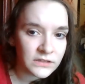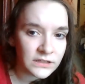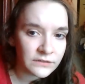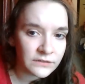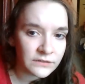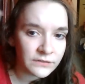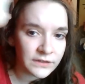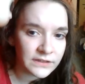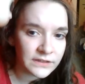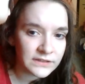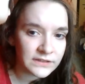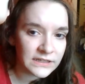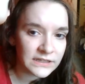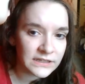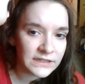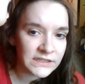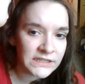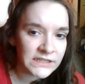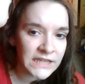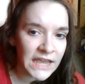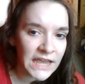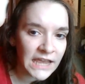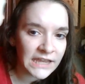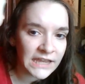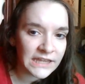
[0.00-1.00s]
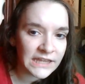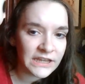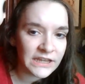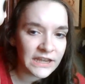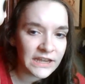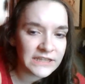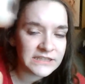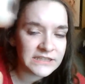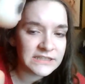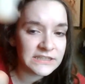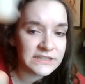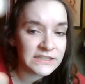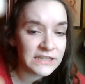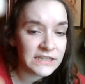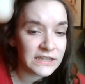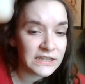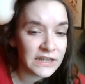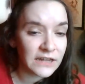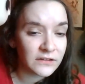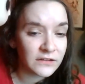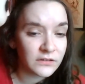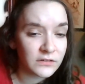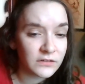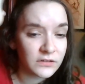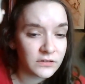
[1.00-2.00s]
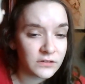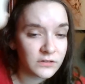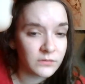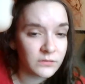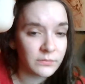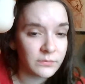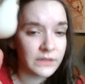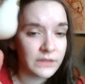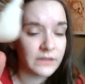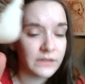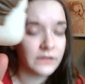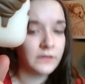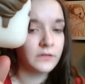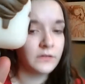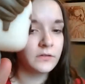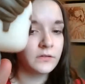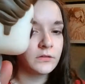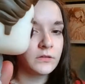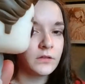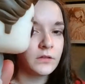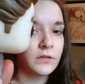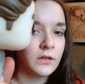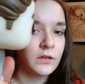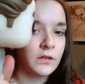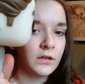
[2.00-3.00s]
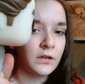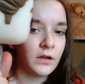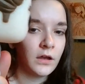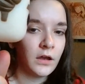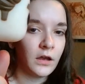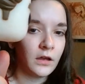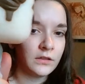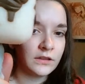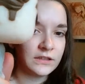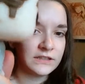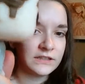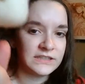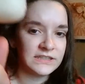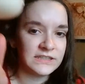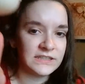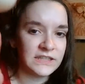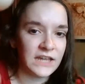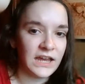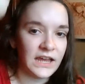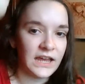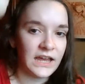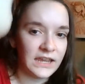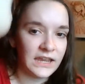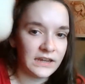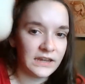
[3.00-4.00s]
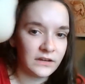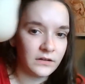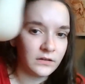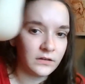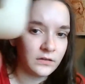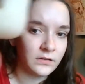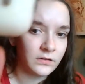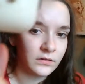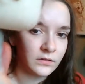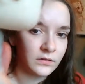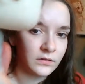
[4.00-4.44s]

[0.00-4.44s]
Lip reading: See if you can see. Yeah, can you guys see that a little bit on the side?